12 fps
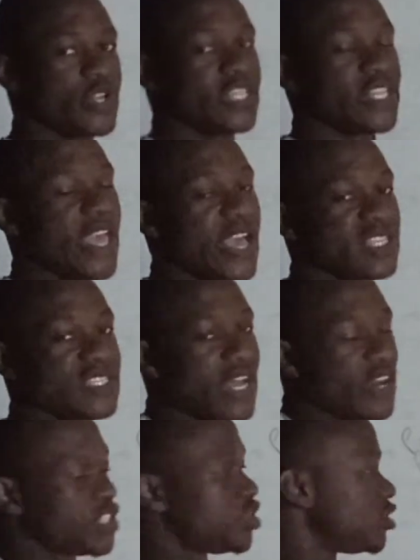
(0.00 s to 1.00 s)
in x
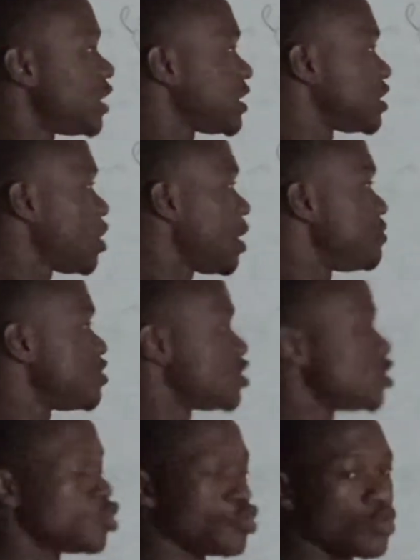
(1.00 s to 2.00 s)
direction. That is why I'm using
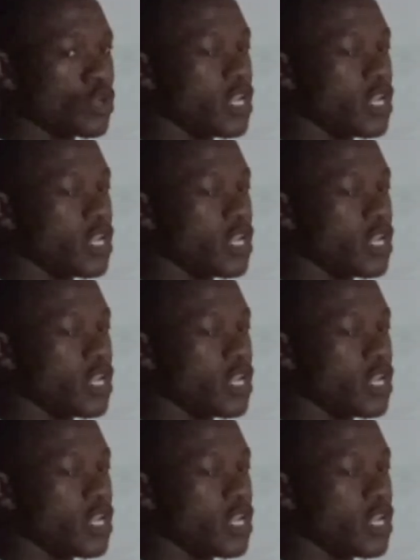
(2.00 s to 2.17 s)
u.